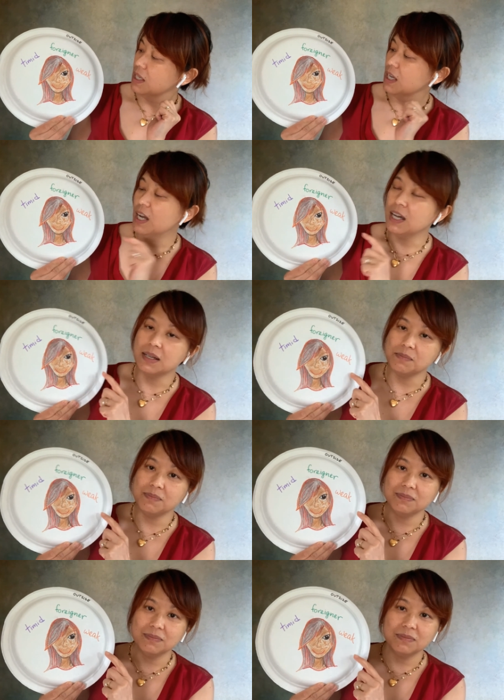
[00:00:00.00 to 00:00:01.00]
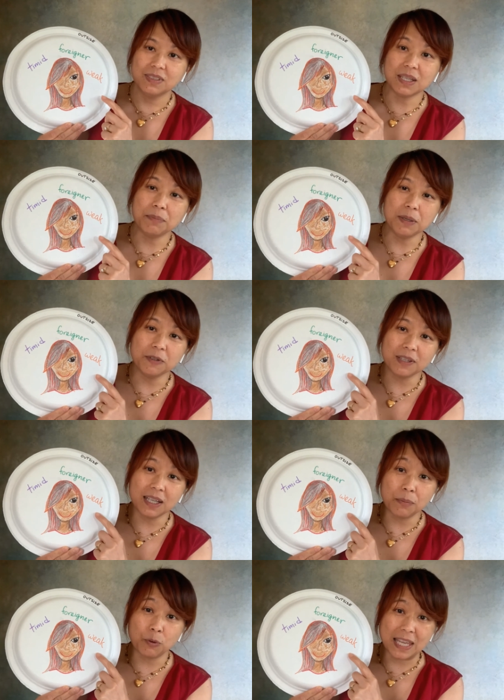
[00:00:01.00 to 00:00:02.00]
Some people think
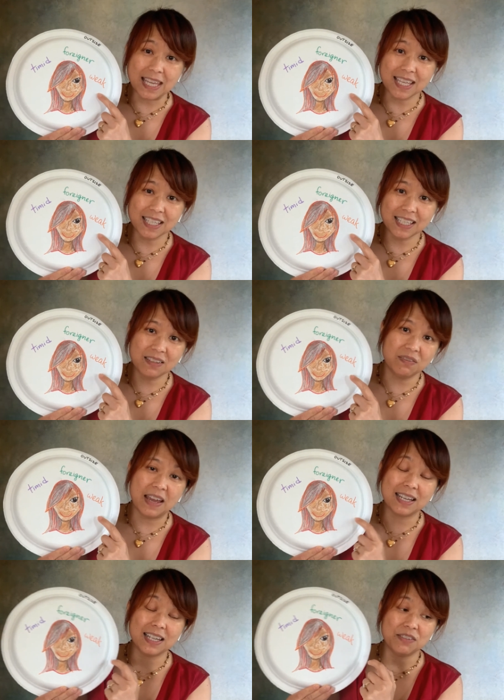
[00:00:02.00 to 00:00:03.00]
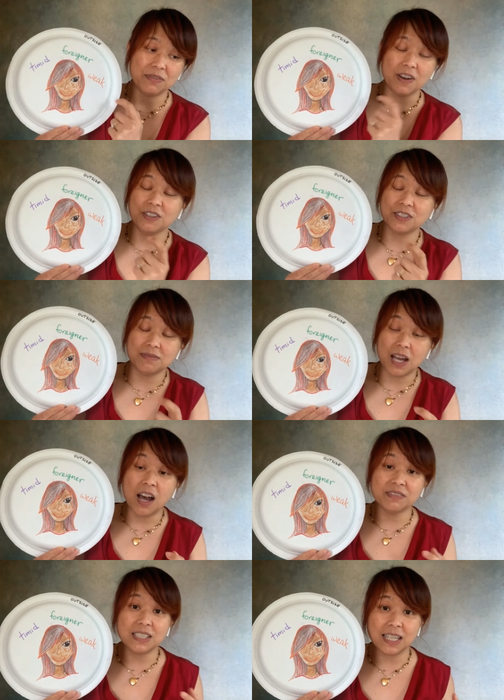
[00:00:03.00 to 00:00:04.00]
I'm weak. In fact, I've also
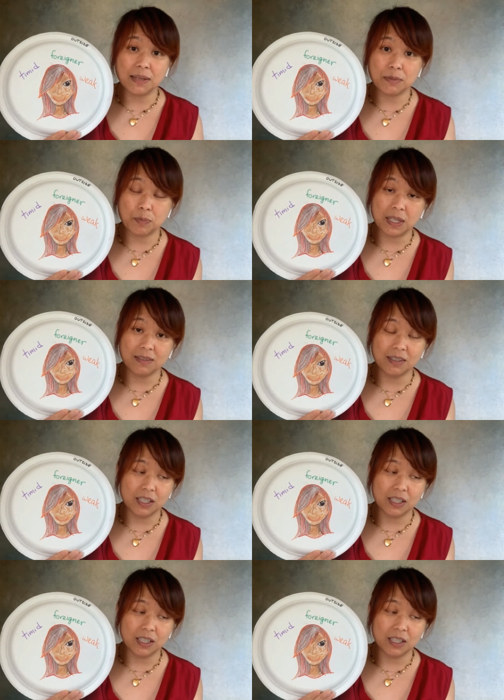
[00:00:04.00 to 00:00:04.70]
oftentimes been,